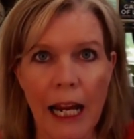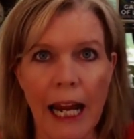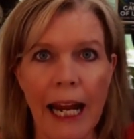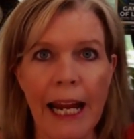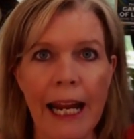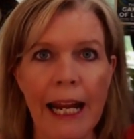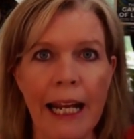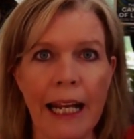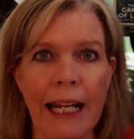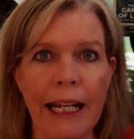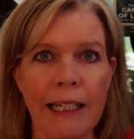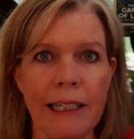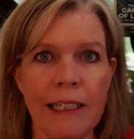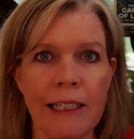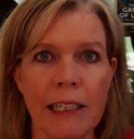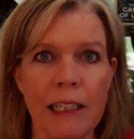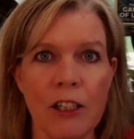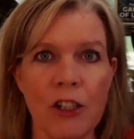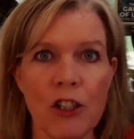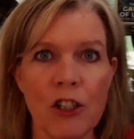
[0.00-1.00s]

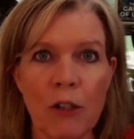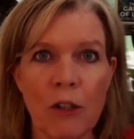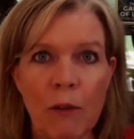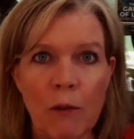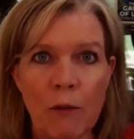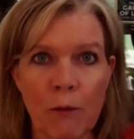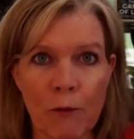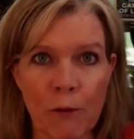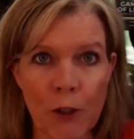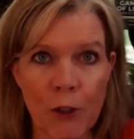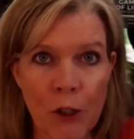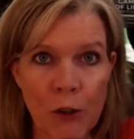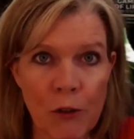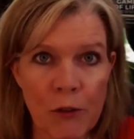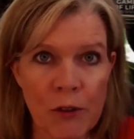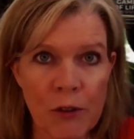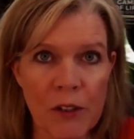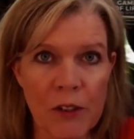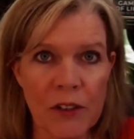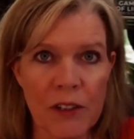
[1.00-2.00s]
and she
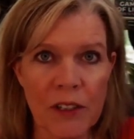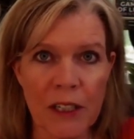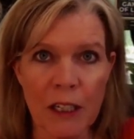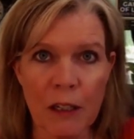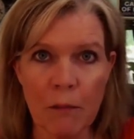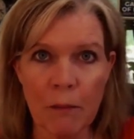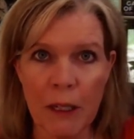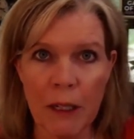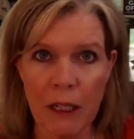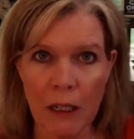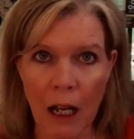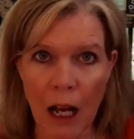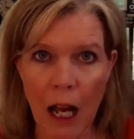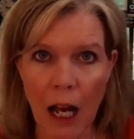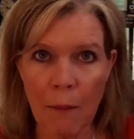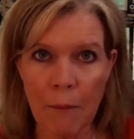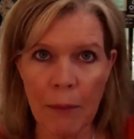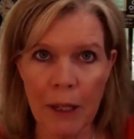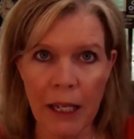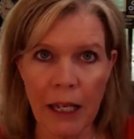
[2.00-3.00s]
refuses to give me a
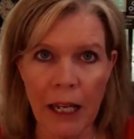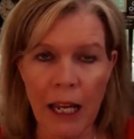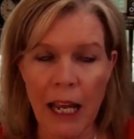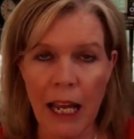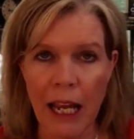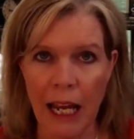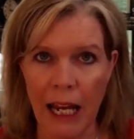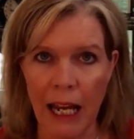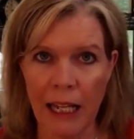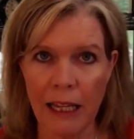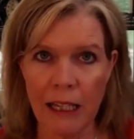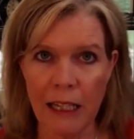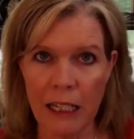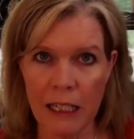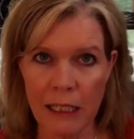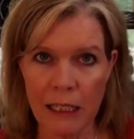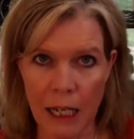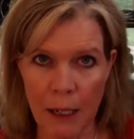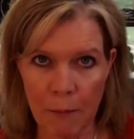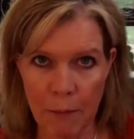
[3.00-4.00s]
copy
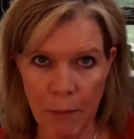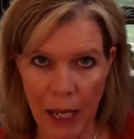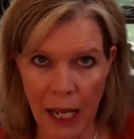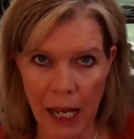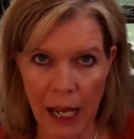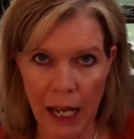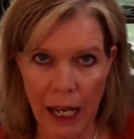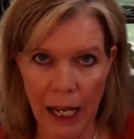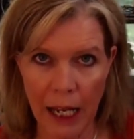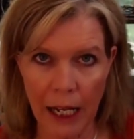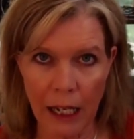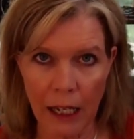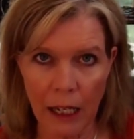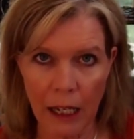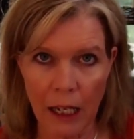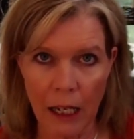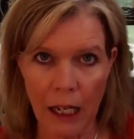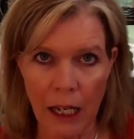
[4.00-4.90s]
unless I pay.